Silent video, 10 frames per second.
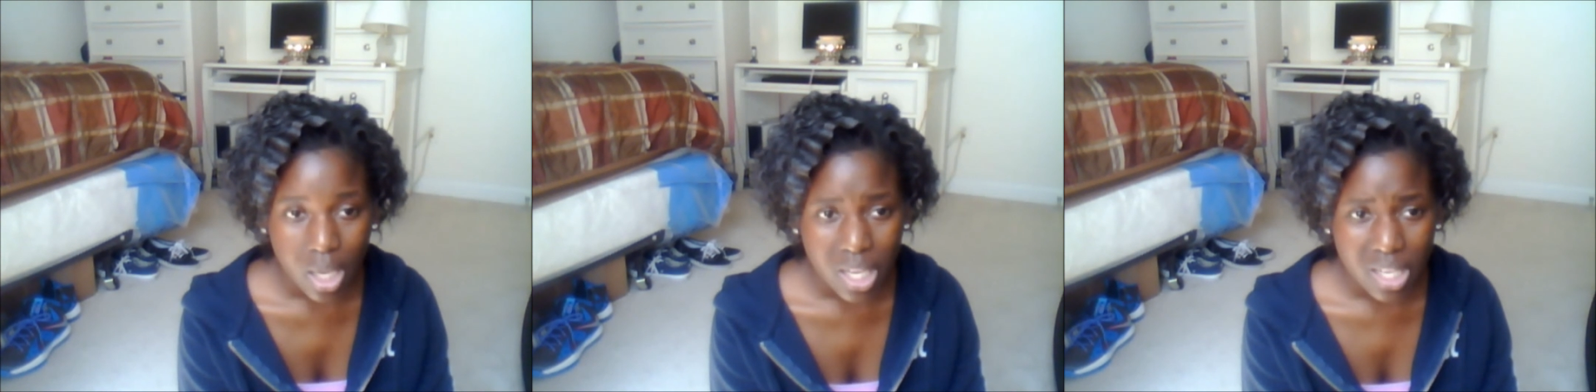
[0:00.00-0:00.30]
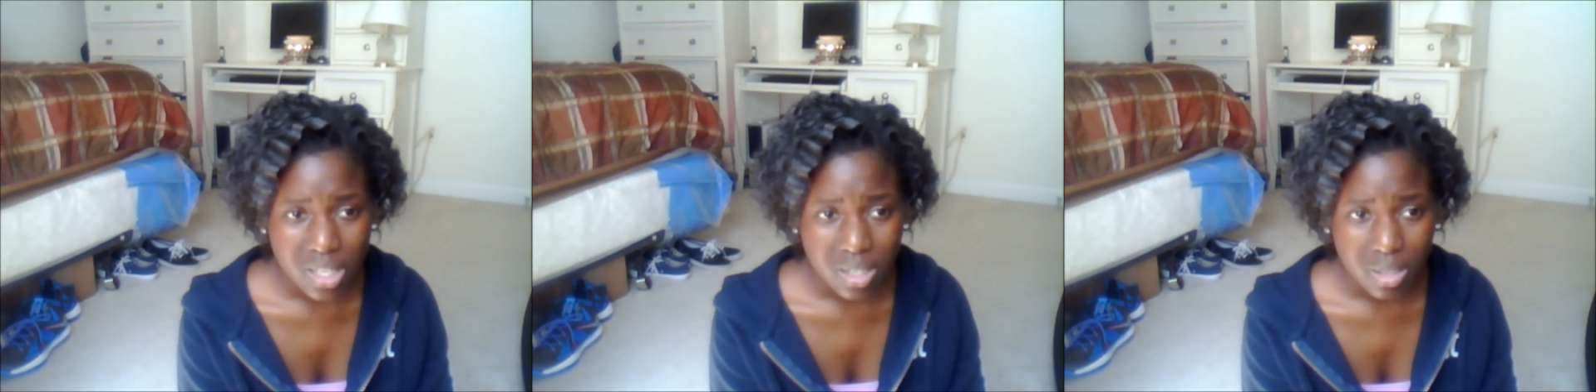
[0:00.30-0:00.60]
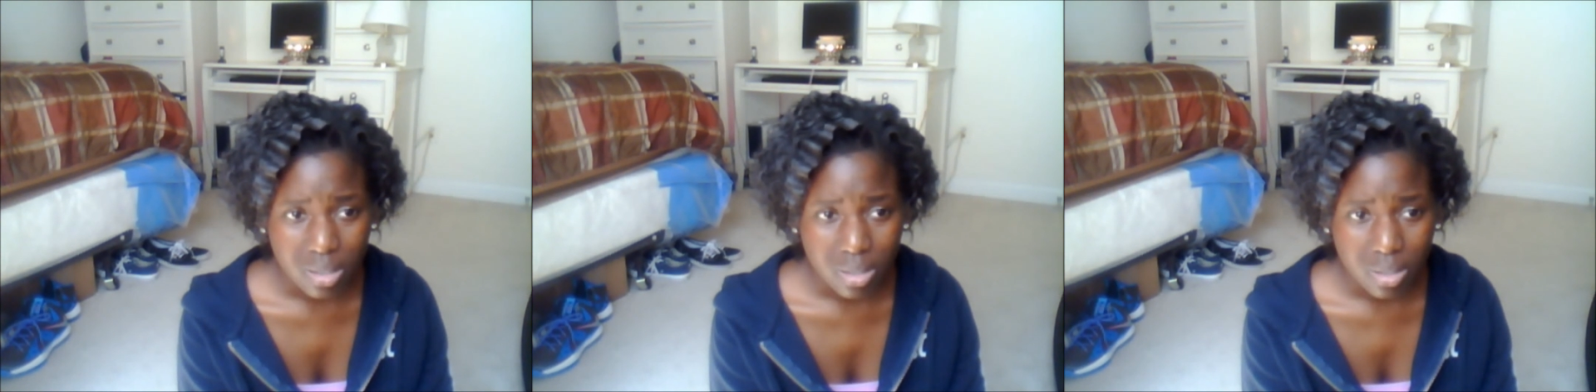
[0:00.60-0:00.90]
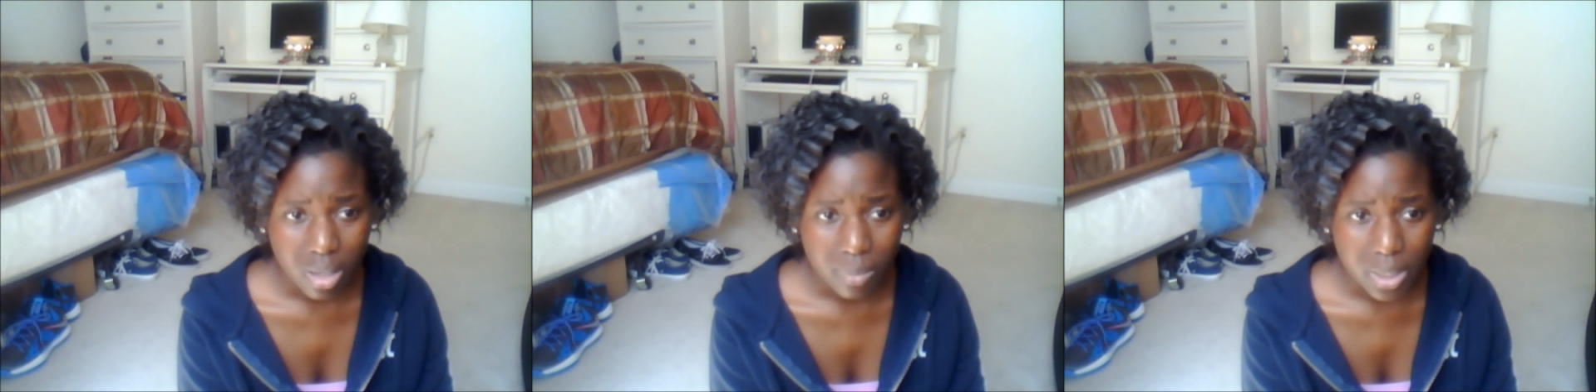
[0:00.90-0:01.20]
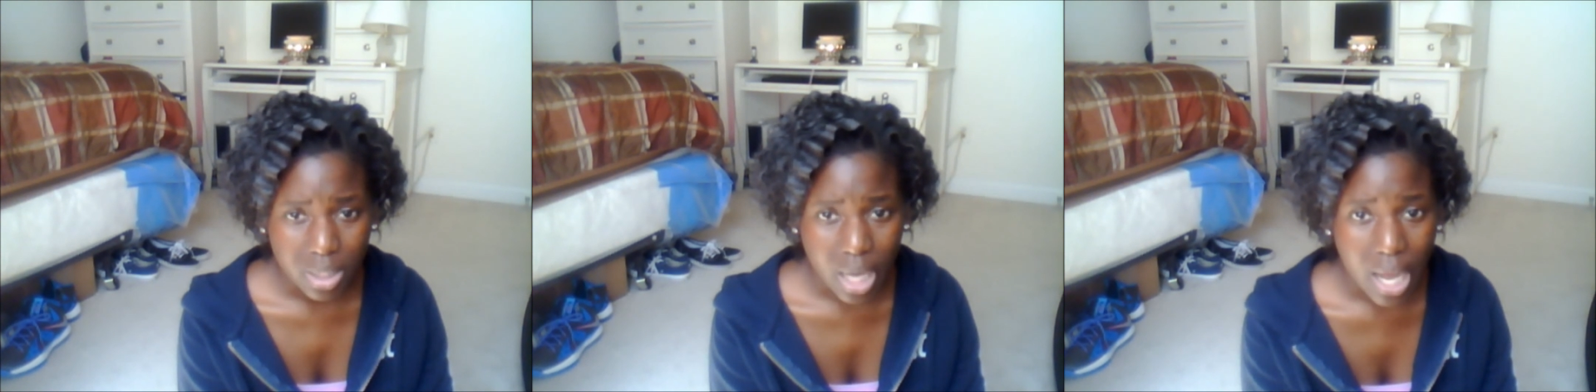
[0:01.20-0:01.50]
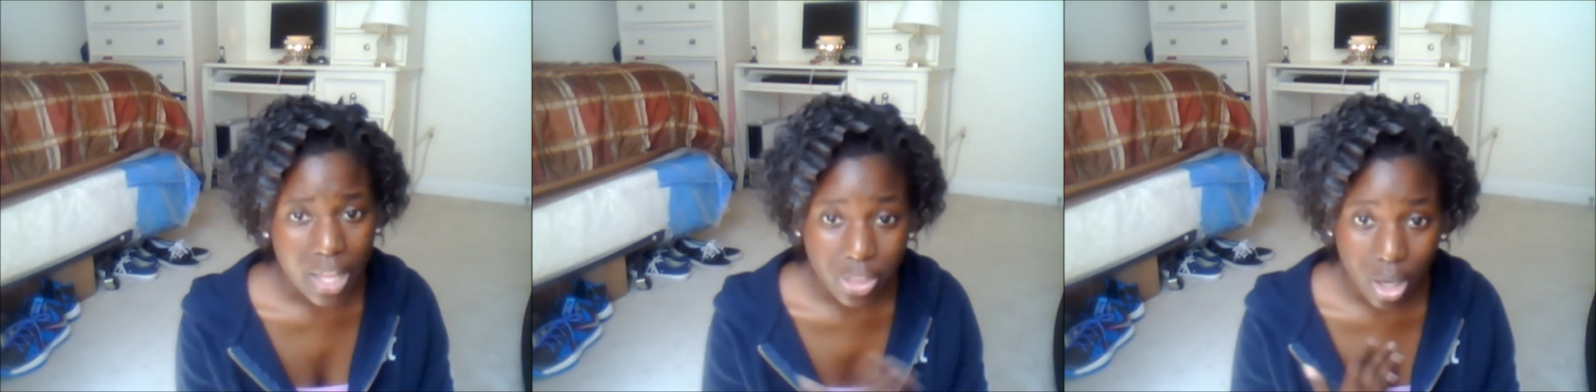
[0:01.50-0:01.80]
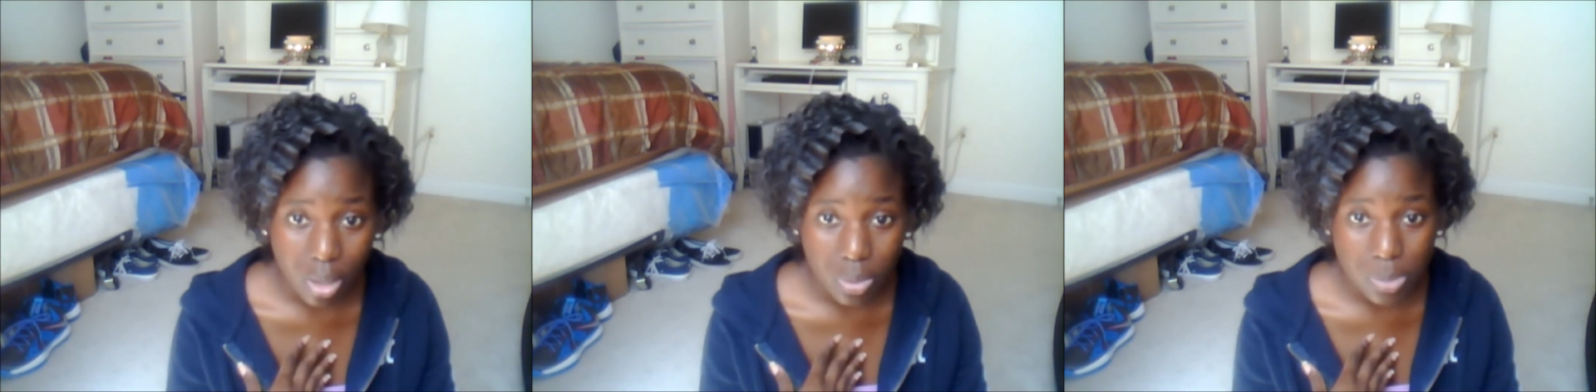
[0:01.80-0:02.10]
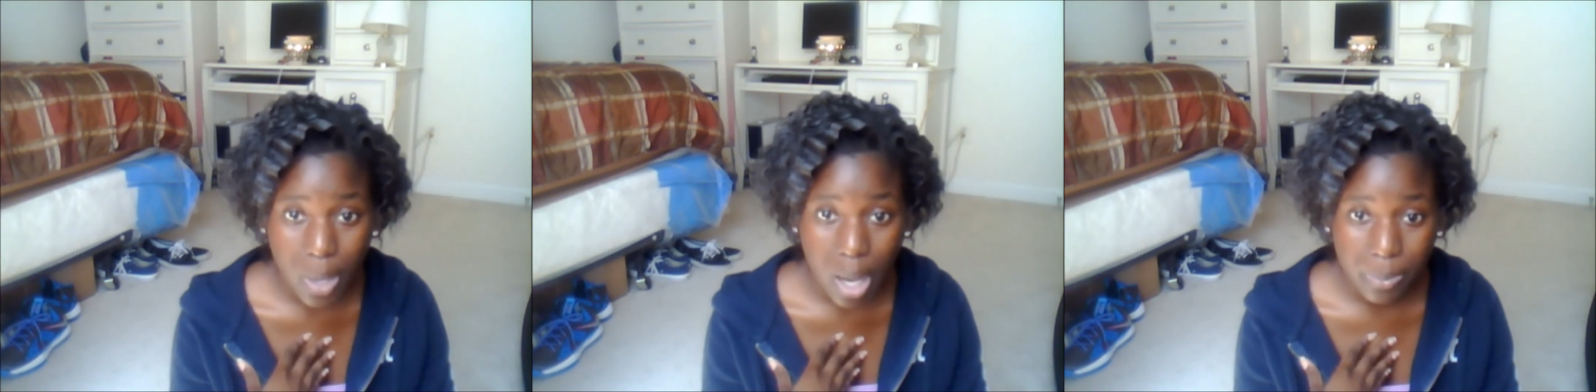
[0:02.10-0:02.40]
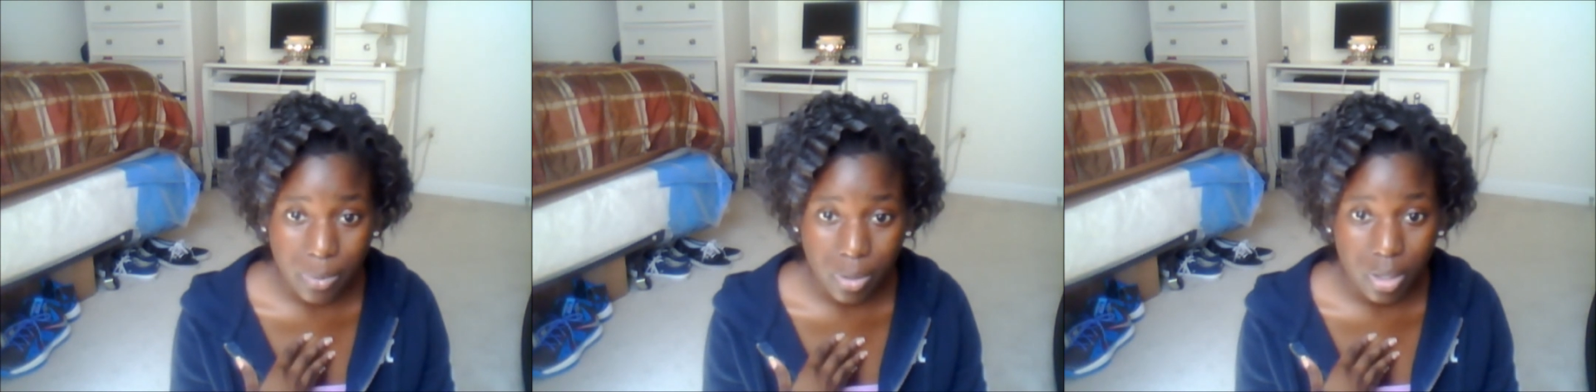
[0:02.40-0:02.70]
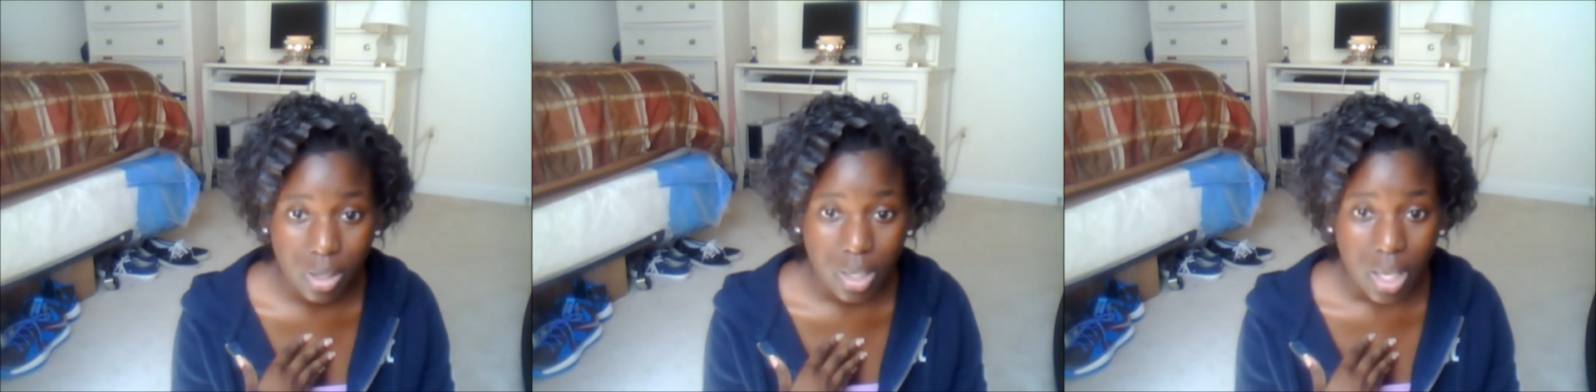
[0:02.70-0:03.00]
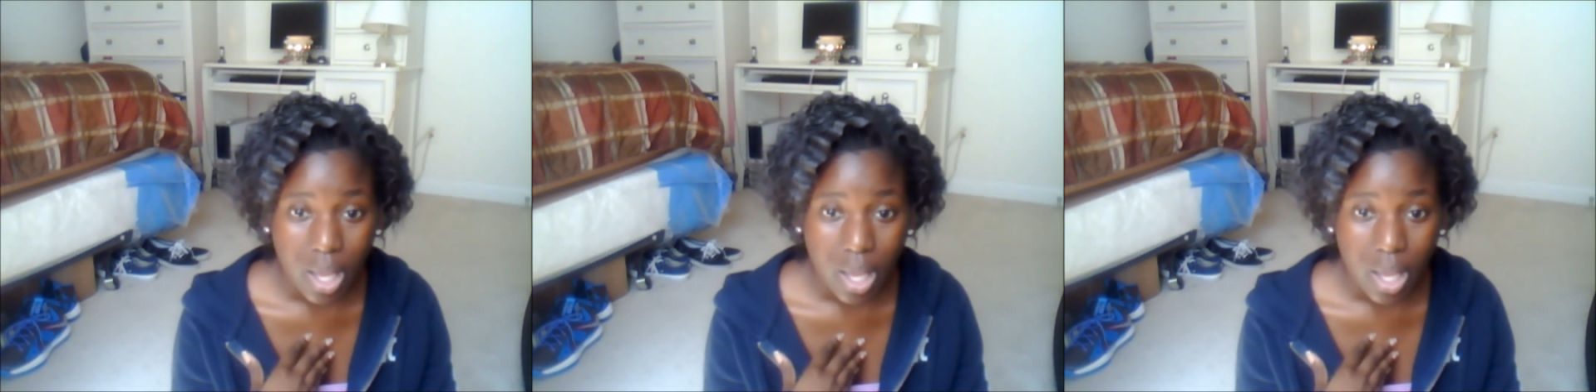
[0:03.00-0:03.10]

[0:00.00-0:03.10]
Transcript: and I mean, I thought it was popular.